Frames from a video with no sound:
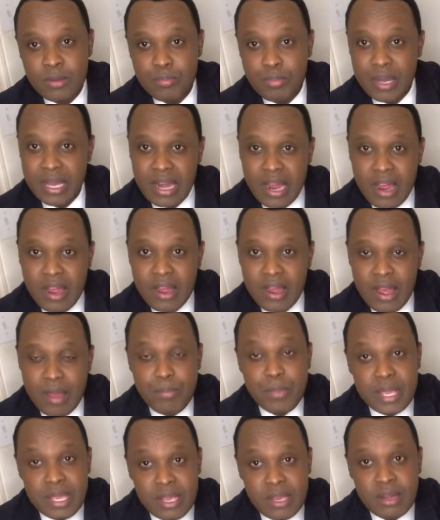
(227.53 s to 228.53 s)
but I
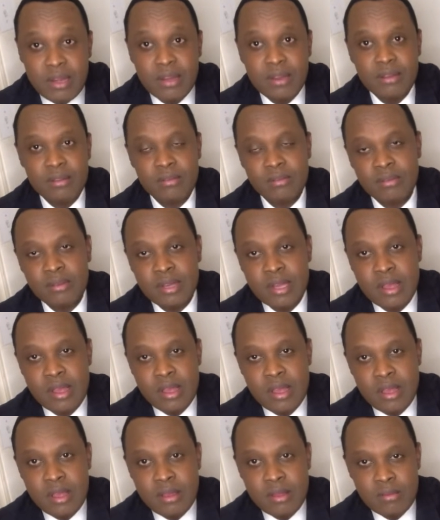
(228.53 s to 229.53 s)
mean,
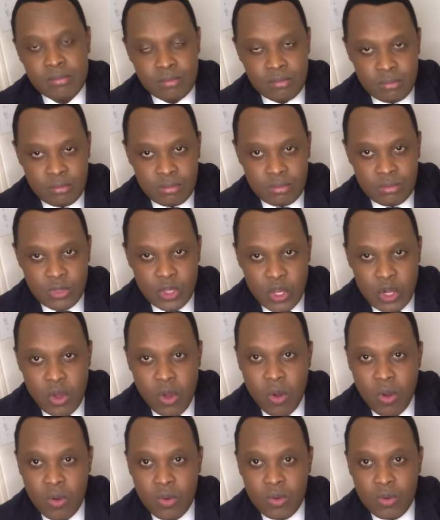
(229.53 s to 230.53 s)
you
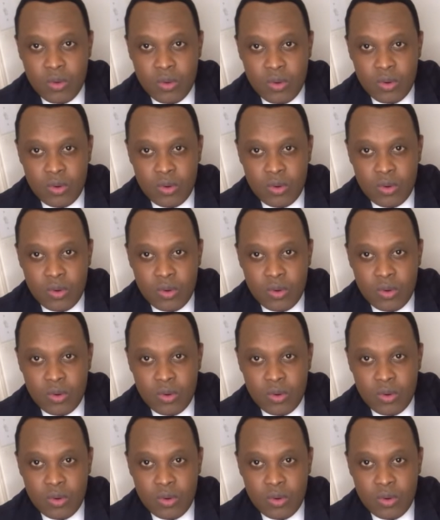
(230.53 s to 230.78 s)
know,